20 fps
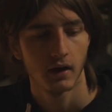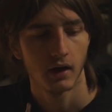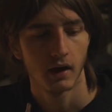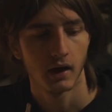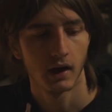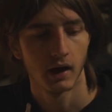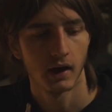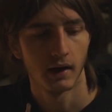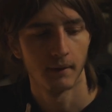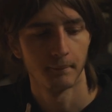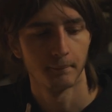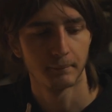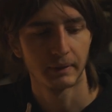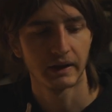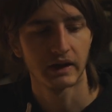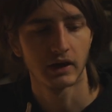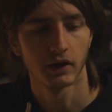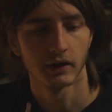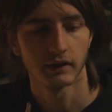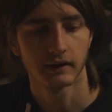um,
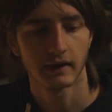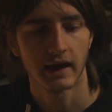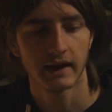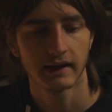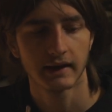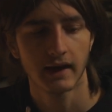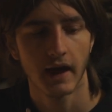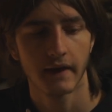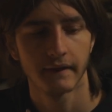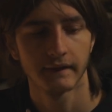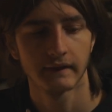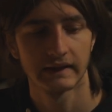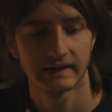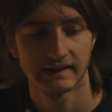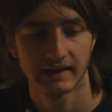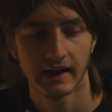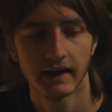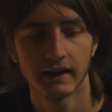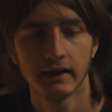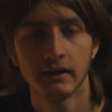because I can
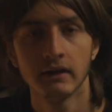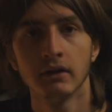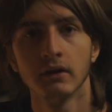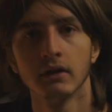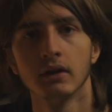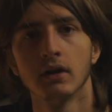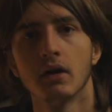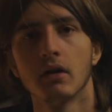design